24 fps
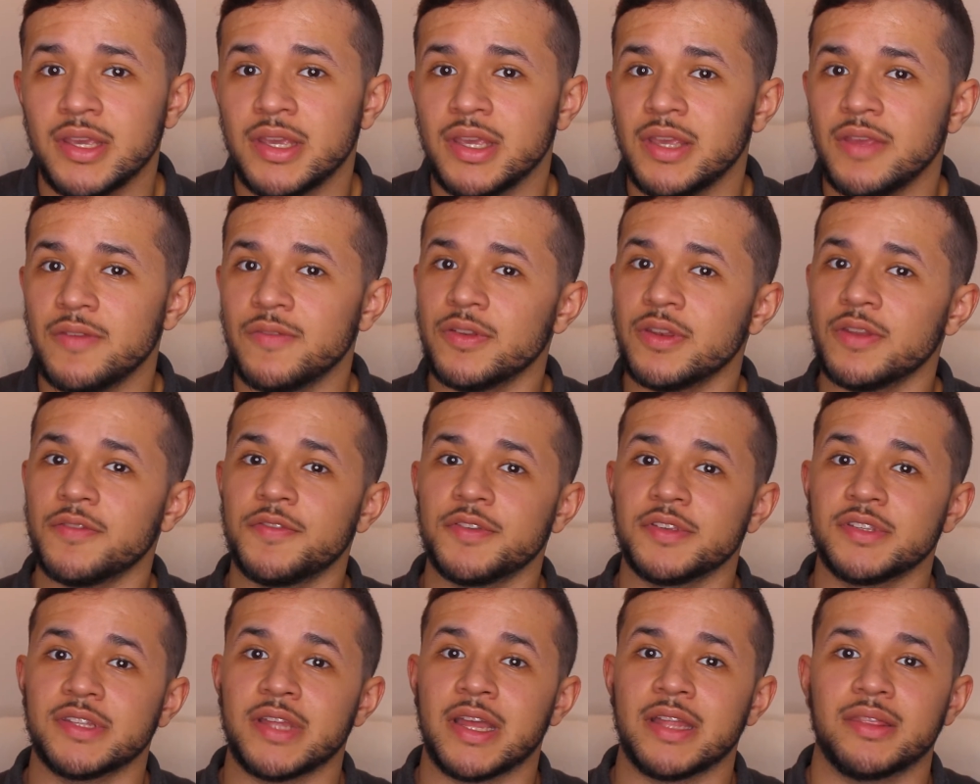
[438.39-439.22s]
Even if
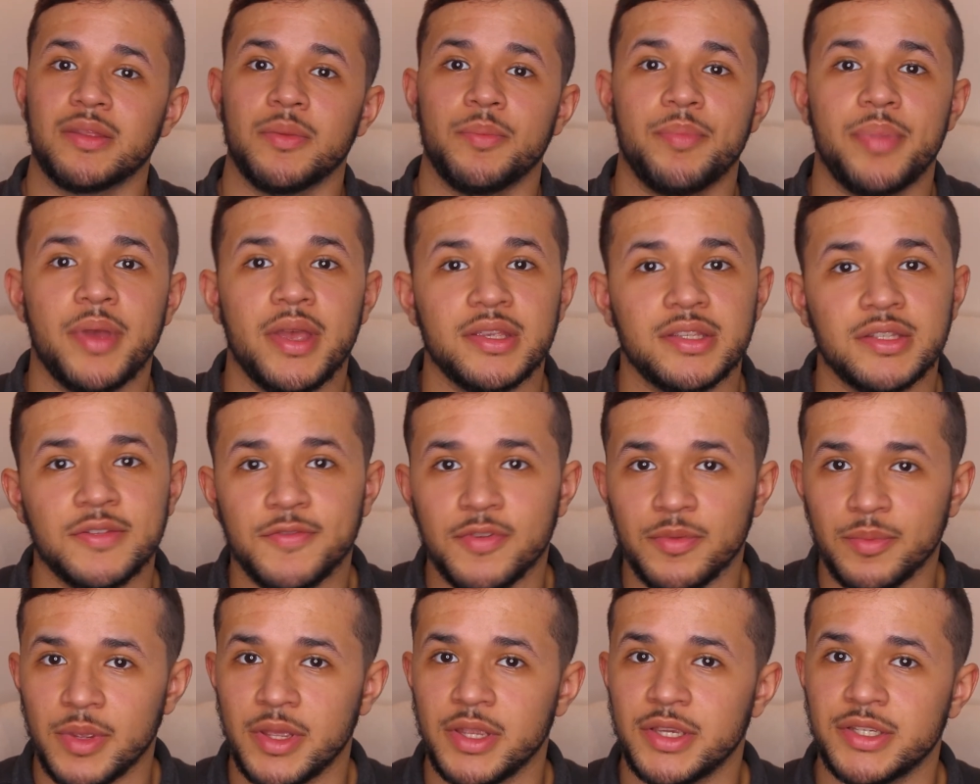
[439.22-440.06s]
it's not the best
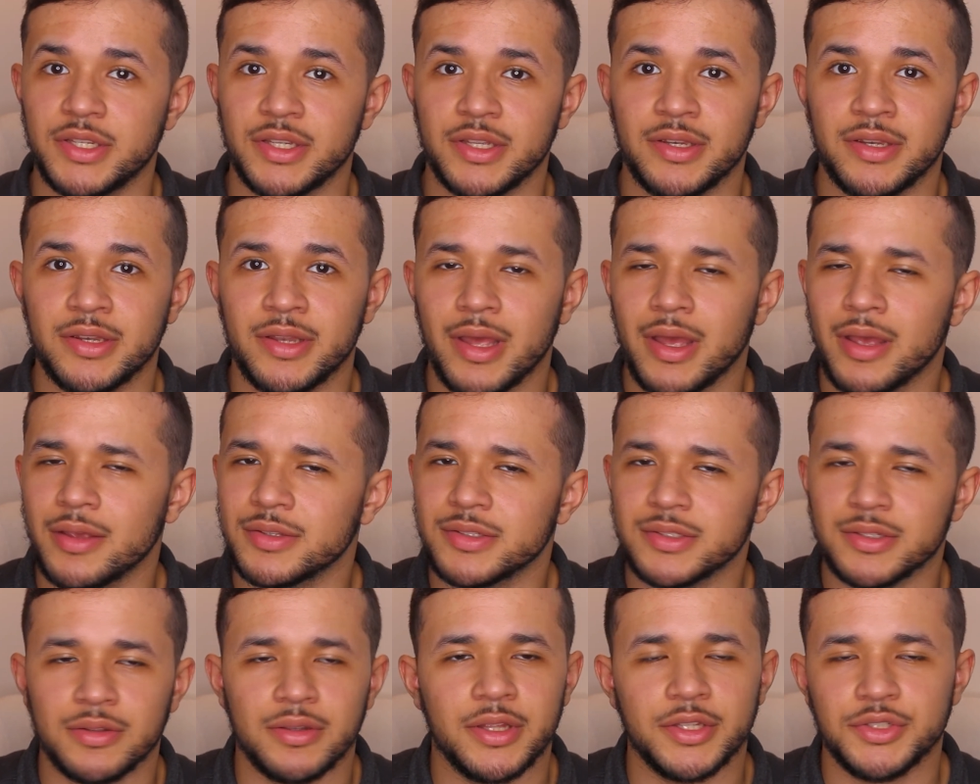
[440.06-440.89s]
information, I'll
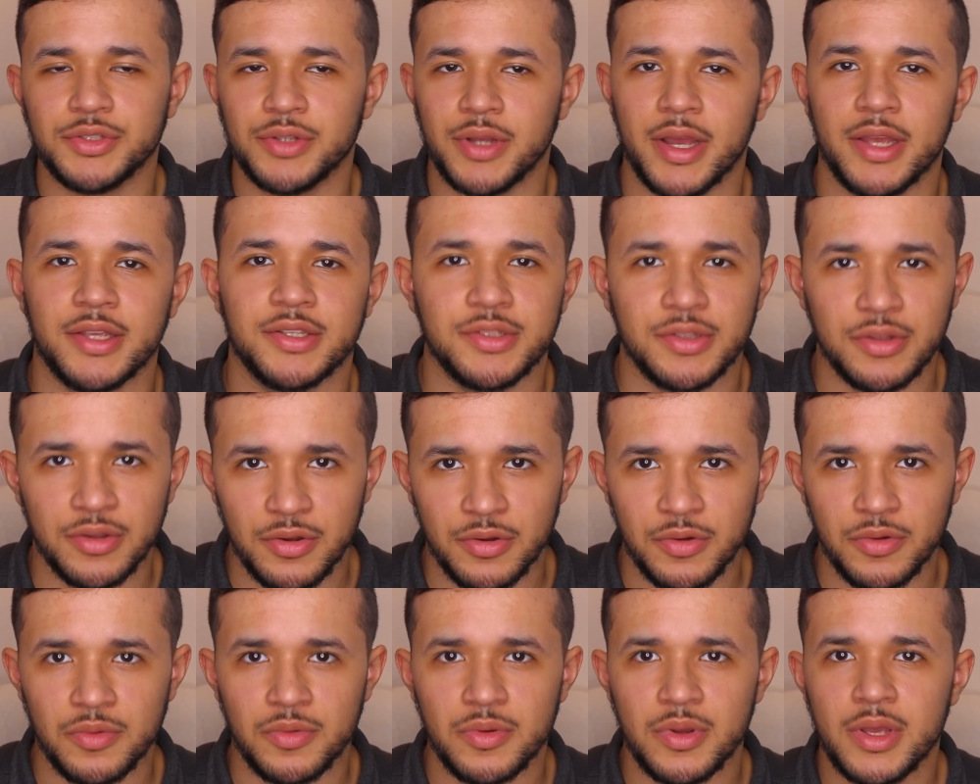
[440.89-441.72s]
still let you guys
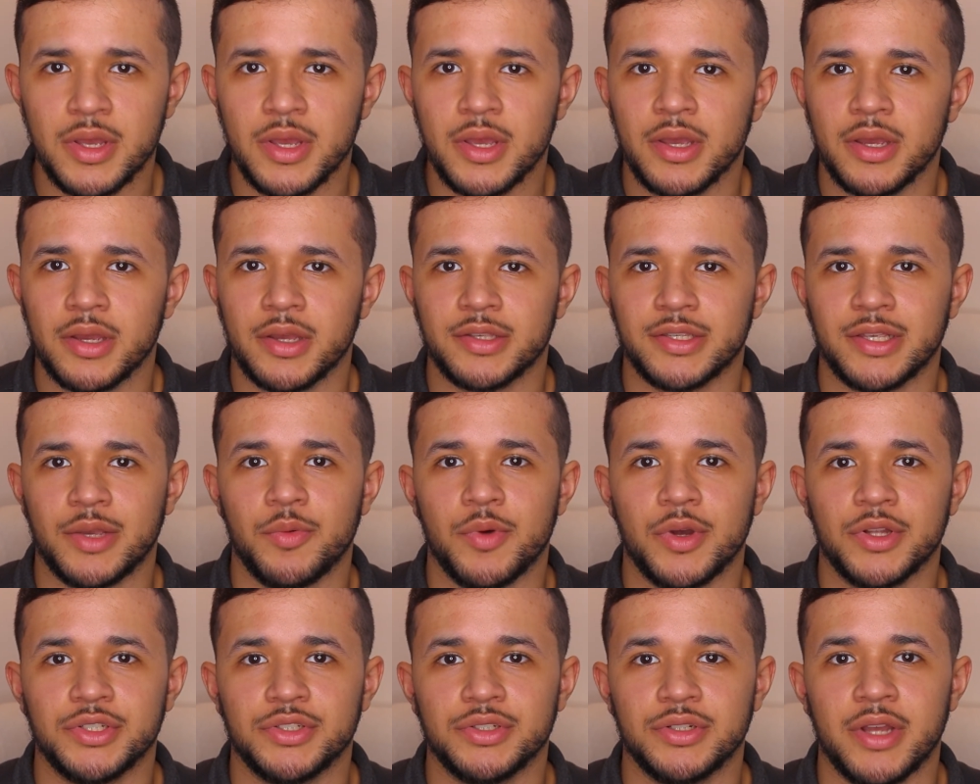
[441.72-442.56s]
know, because I
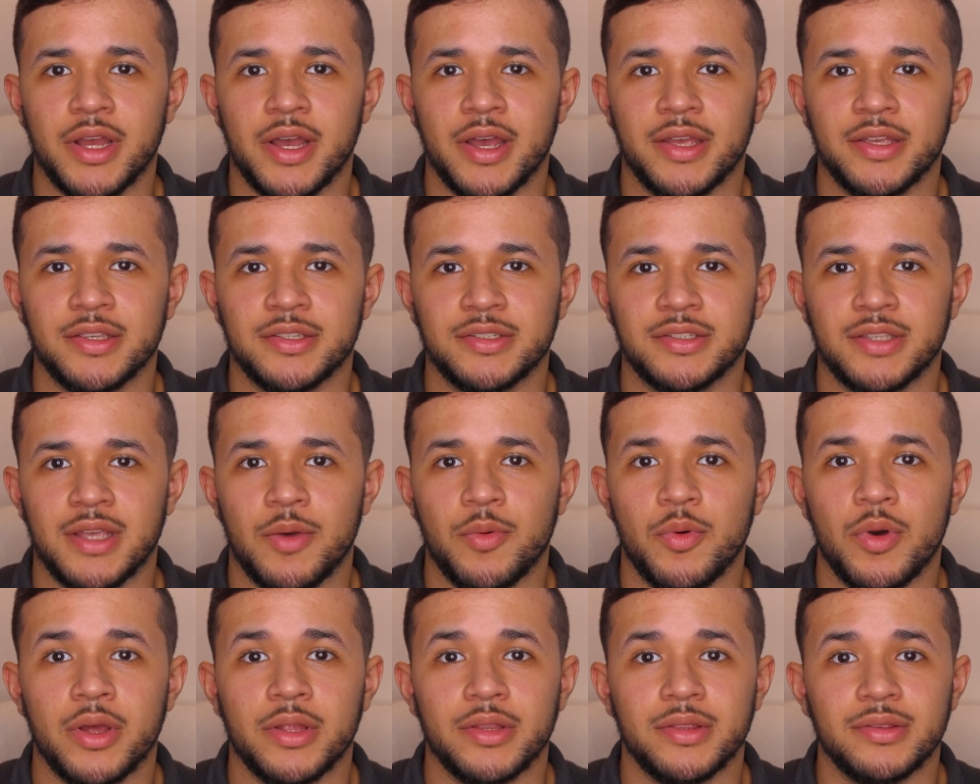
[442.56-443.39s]

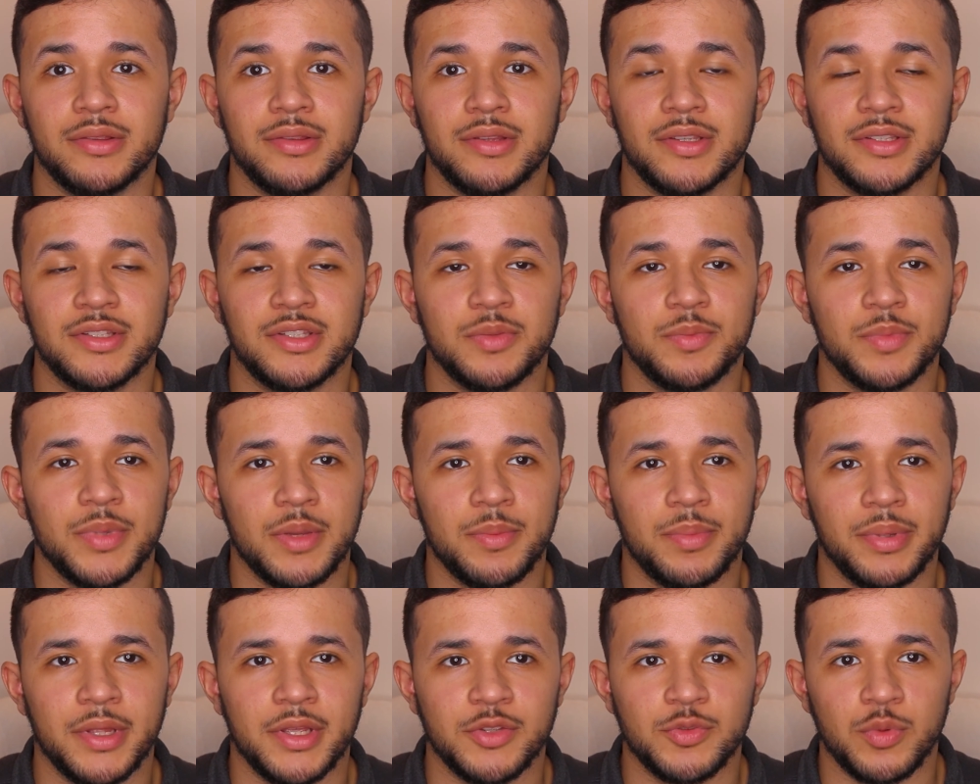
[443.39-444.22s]
want this to be a
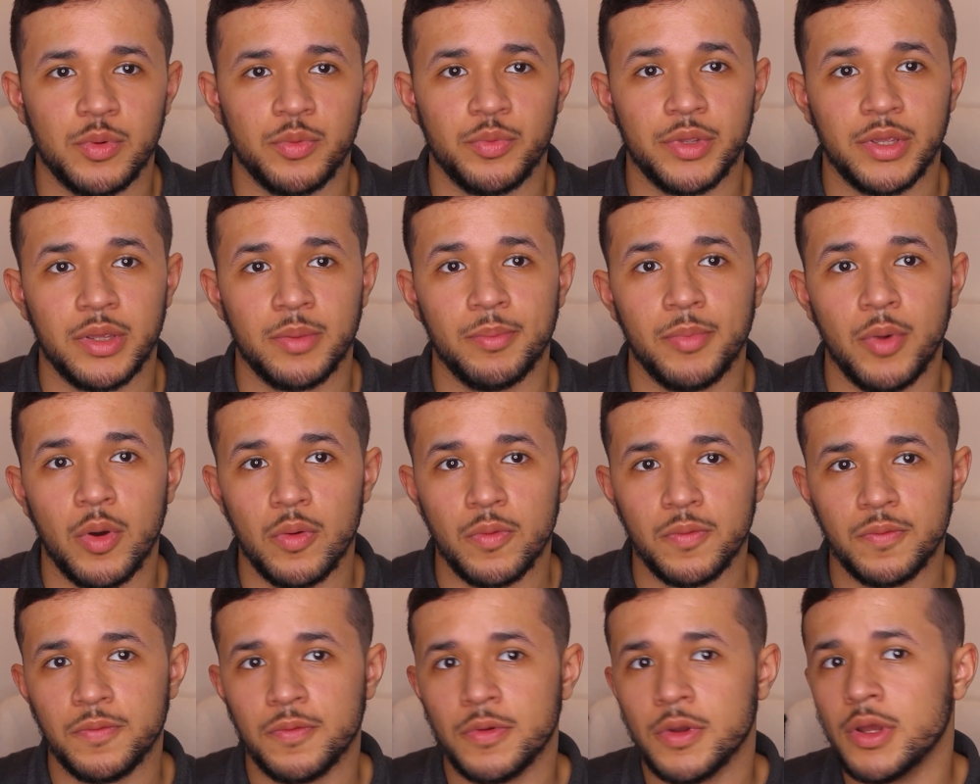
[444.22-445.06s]
place where we can
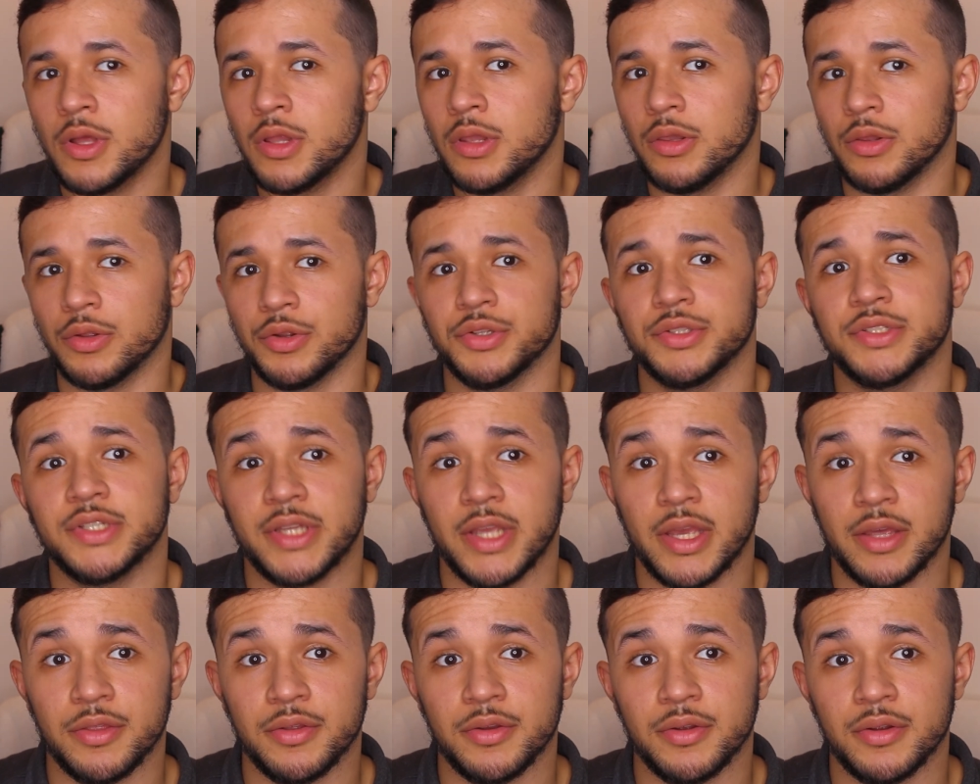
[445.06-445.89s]
both learn
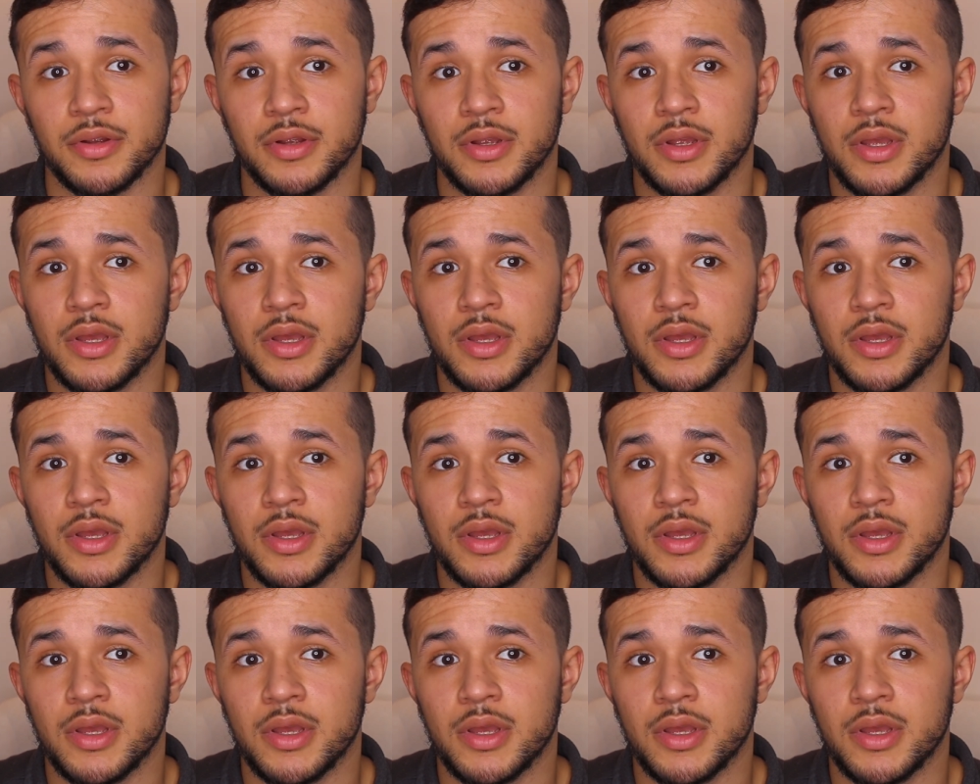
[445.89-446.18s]
together.